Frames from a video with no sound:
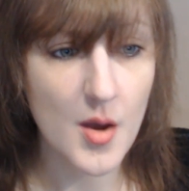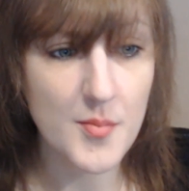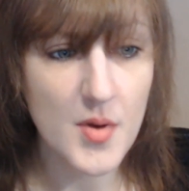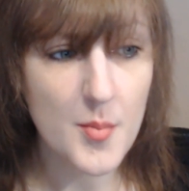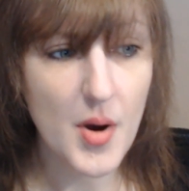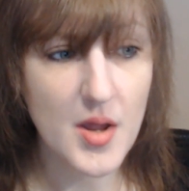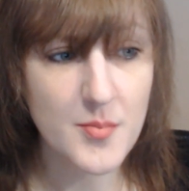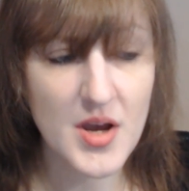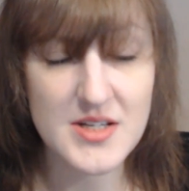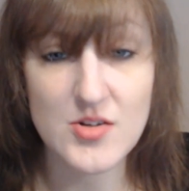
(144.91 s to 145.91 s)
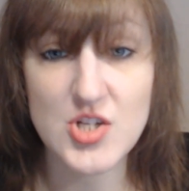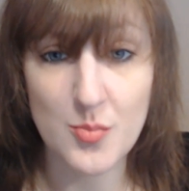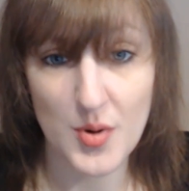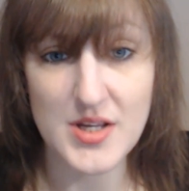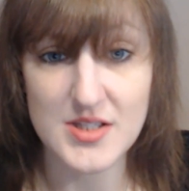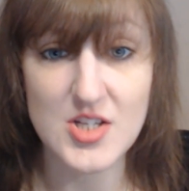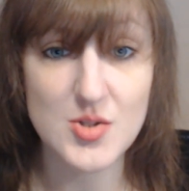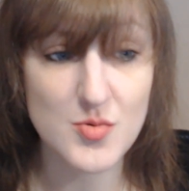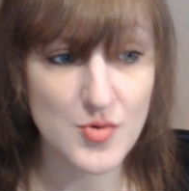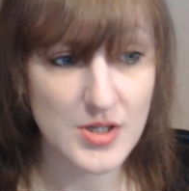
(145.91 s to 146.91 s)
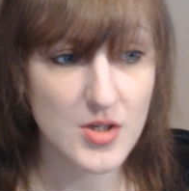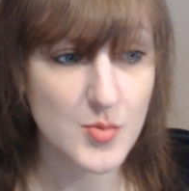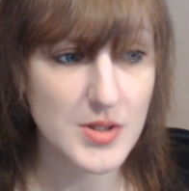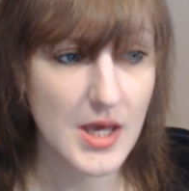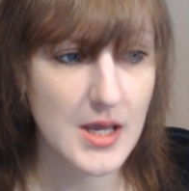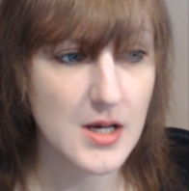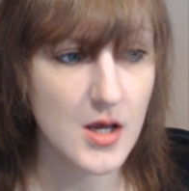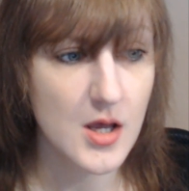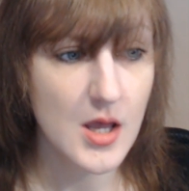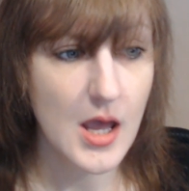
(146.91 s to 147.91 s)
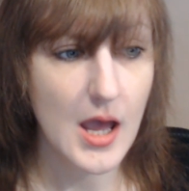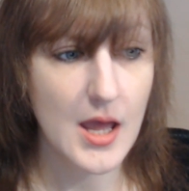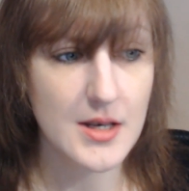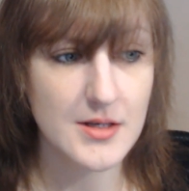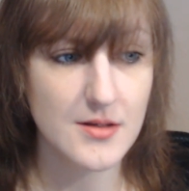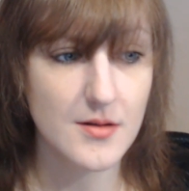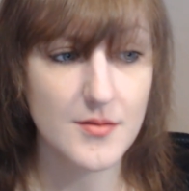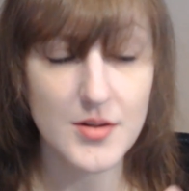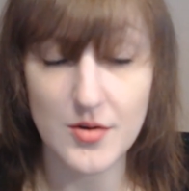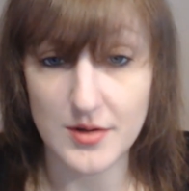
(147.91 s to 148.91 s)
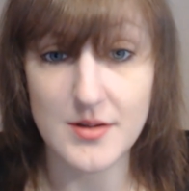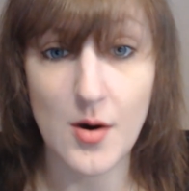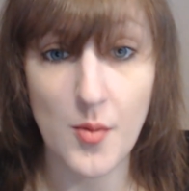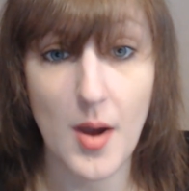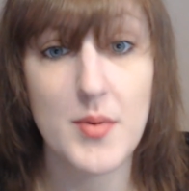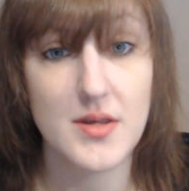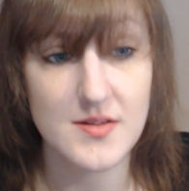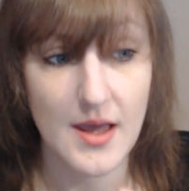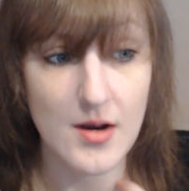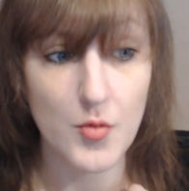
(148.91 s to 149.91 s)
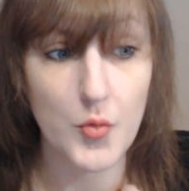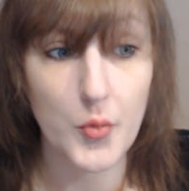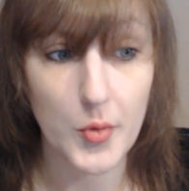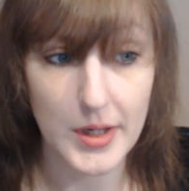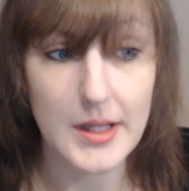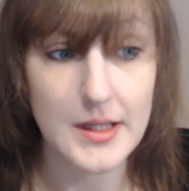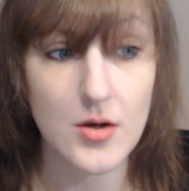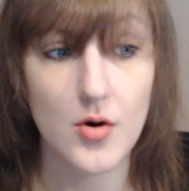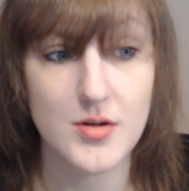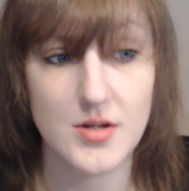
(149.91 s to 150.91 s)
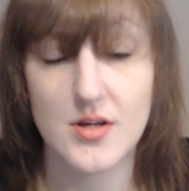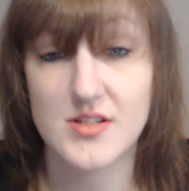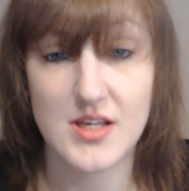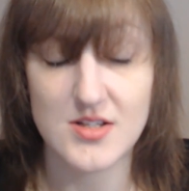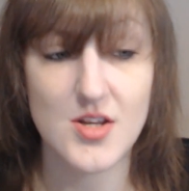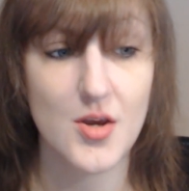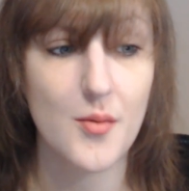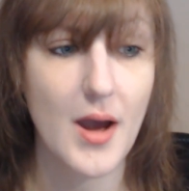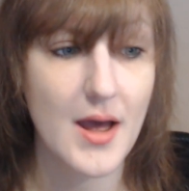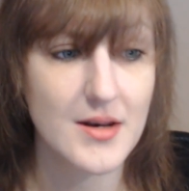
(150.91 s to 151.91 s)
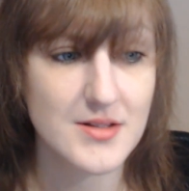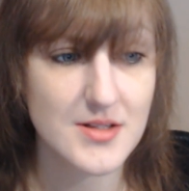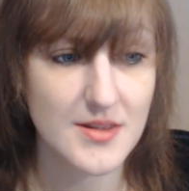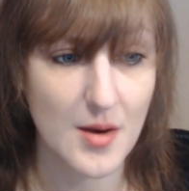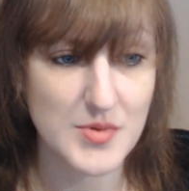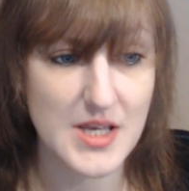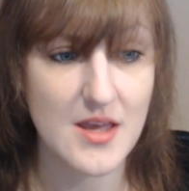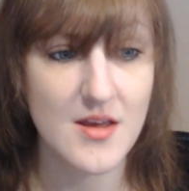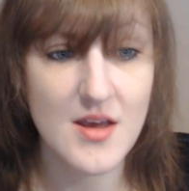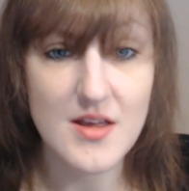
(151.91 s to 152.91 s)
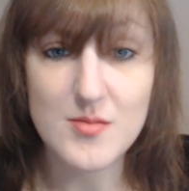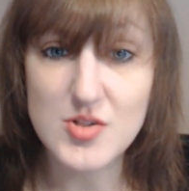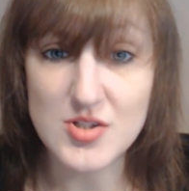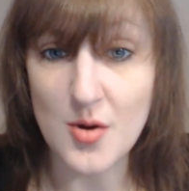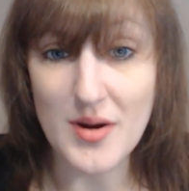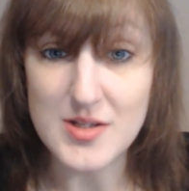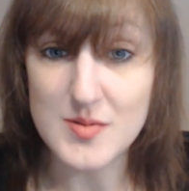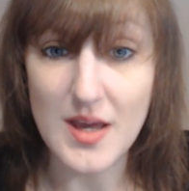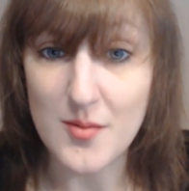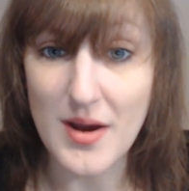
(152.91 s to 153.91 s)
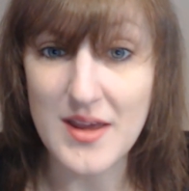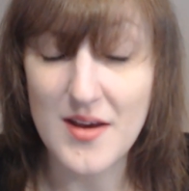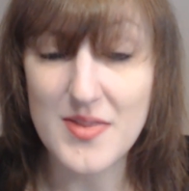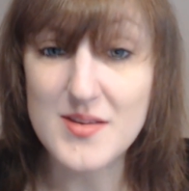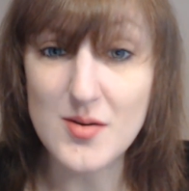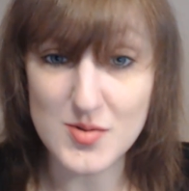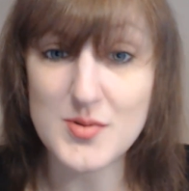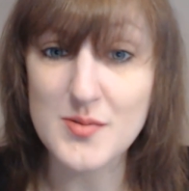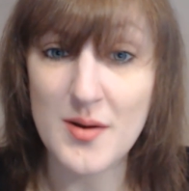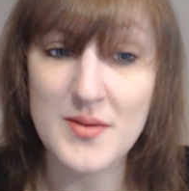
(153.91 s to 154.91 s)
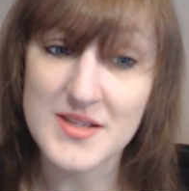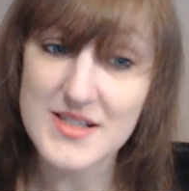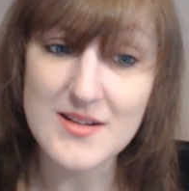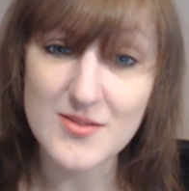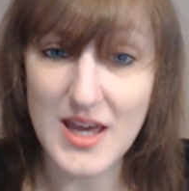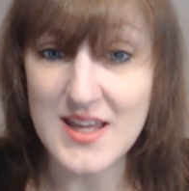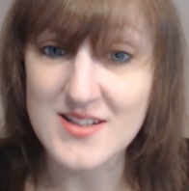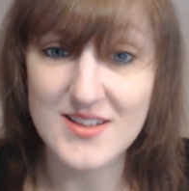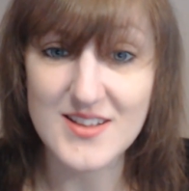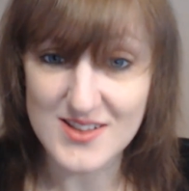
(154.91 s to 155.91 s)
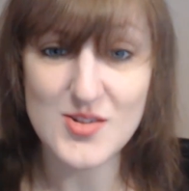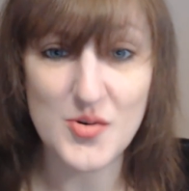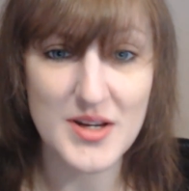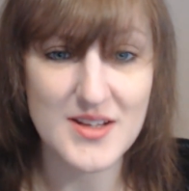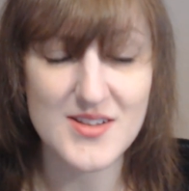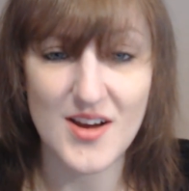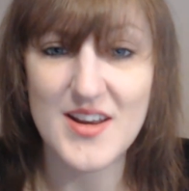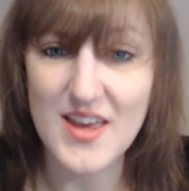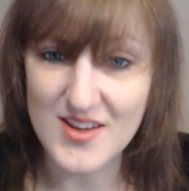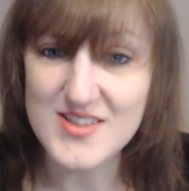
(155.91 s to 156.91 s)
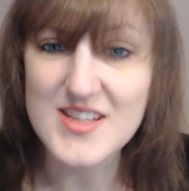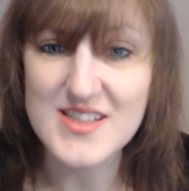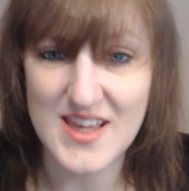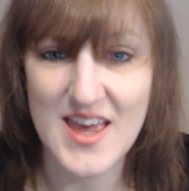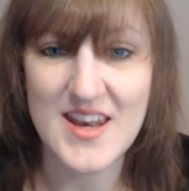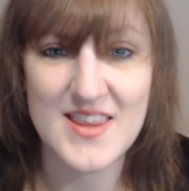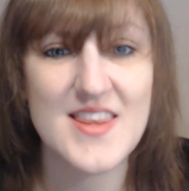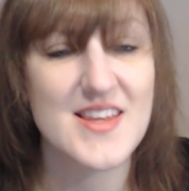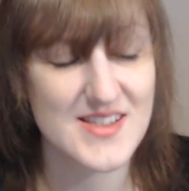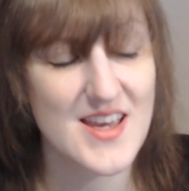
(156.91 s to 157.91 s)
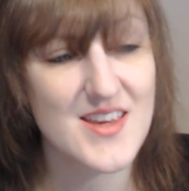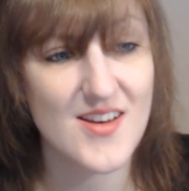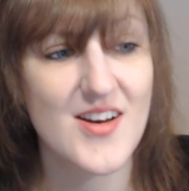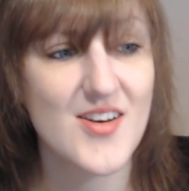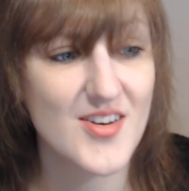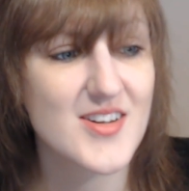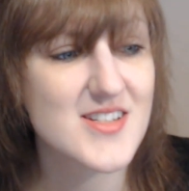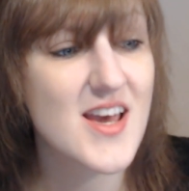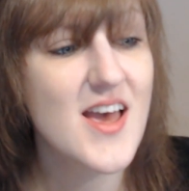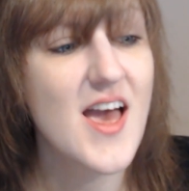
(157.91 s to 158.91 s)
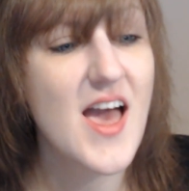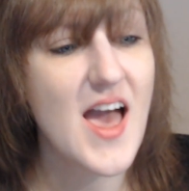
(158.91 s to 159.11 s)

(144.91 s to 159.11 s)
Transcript: Um, but I admired how she embraced it. She was really good with Kayla, and you can tell why because Kayla really got under her skin too, and that was it. There was just no way she was getting away. There's always a way when there's a little kid in the story, kind of get under your skin, and then that's it, you're kind of hooked.